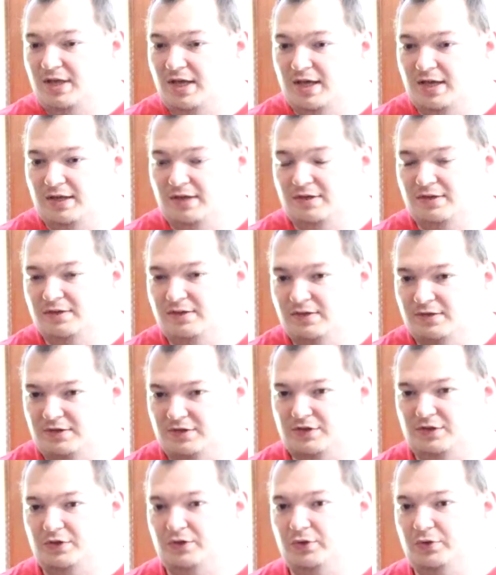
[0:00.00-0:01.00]
in
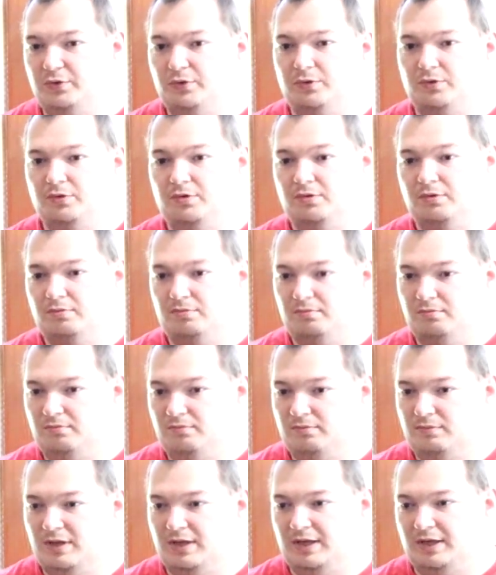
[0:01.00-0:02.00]
to
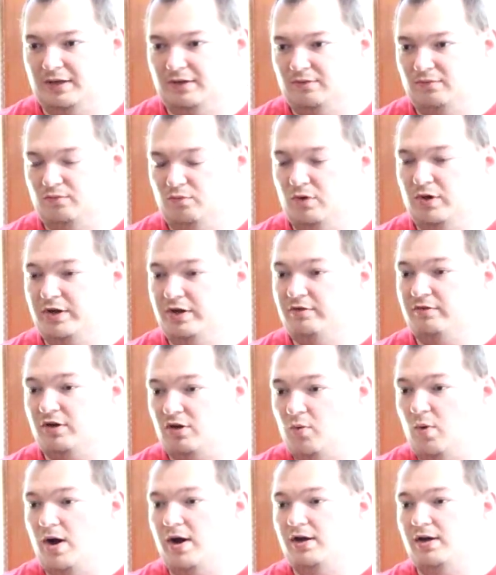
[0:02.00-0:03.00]
like where you're
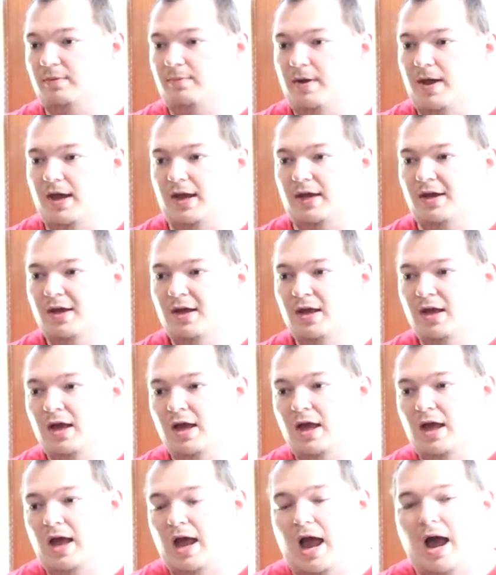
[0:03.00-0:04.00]
required to pay.
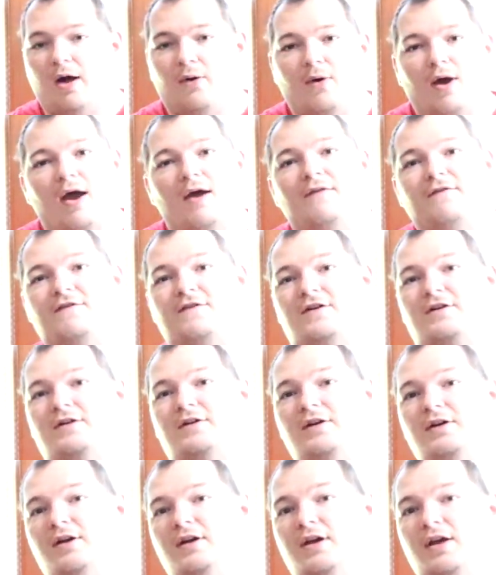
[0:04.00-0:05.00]
However,
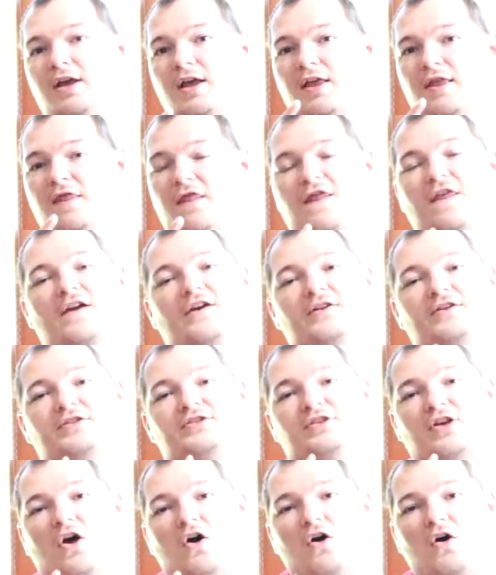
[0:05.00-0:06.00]

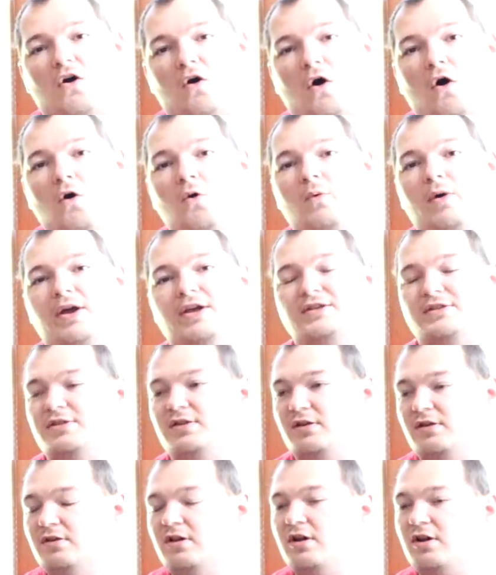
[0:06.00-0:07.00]
there's always
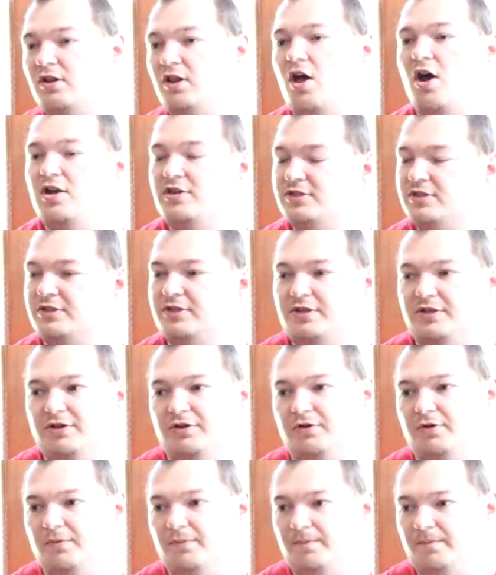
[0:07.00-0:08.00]
a clause or
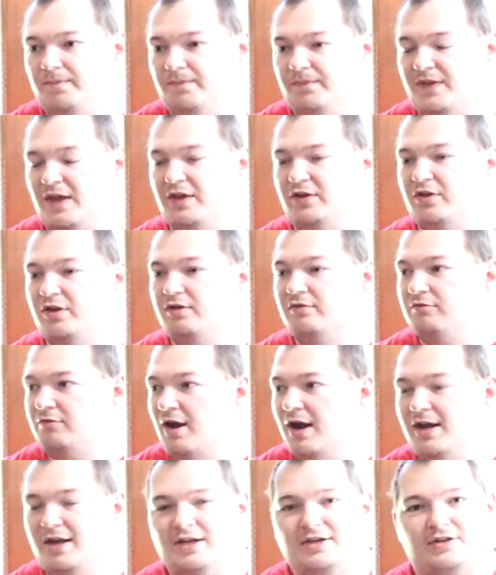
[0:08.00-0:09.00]
two that you can
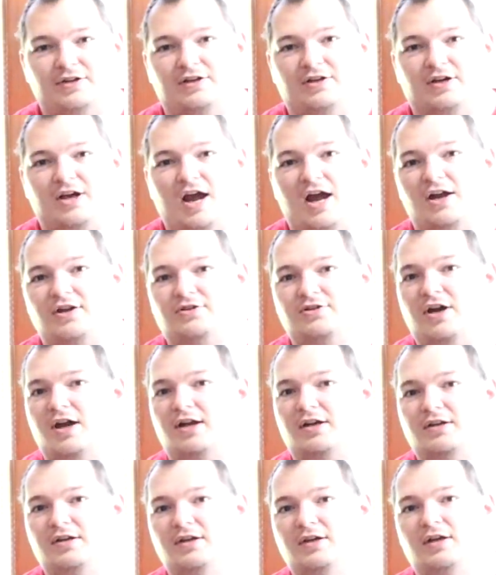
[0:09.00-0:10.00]
write into your
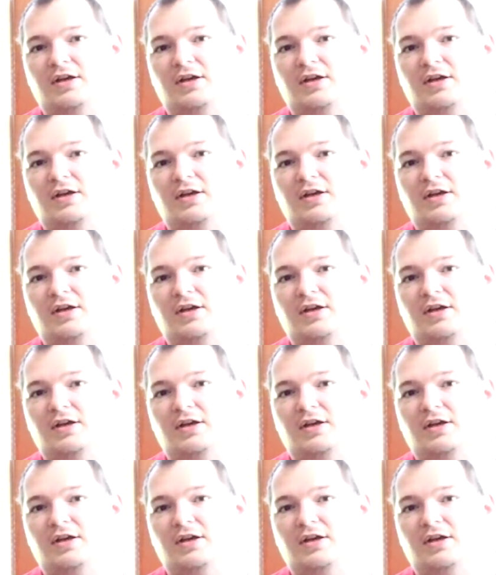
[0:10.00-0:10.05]
contract.